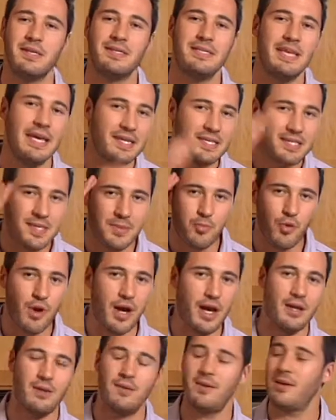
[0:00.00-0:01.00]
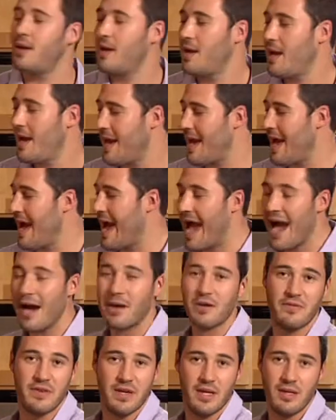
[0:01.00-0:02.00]
It takes the brain
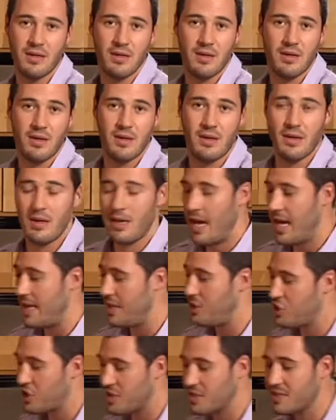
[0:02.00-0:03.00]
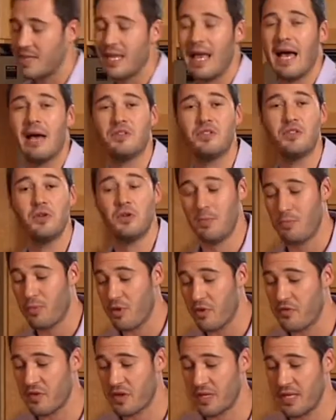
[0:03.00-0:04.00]
out of it and just allows you to
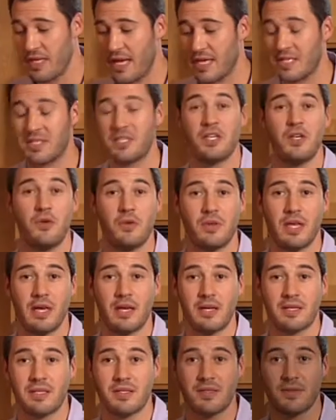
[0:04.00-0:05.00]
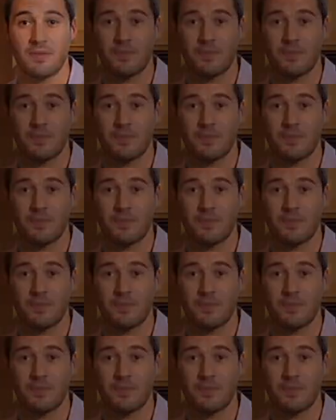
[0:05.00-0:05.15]
perfectly execute things.